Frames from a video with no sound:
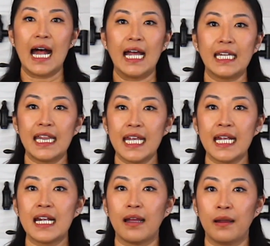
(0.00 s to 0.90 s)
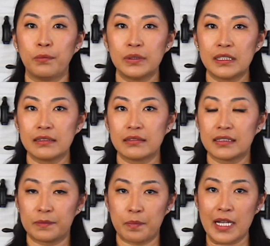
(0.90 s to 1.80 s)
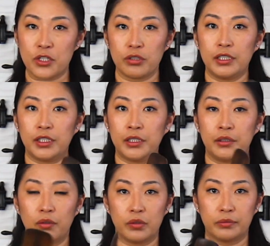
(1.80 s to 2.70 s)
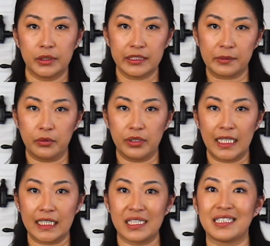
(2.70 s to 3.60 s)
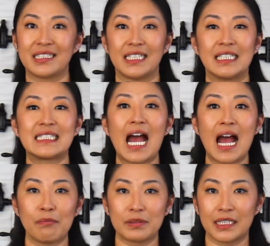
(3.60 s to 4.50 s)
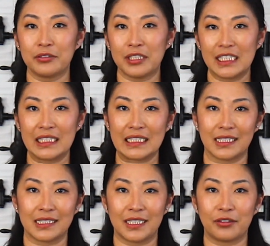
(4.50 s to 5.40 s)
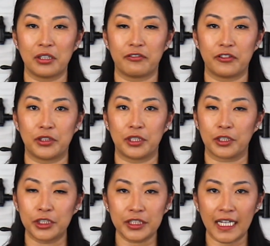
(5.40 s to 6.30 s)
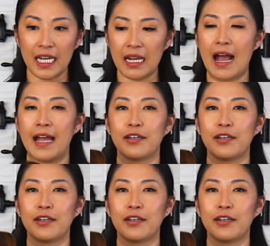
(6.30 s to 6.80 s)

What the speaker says: I think a wooden spatula or wooden spoon like this is absolutely necessary for cooking. I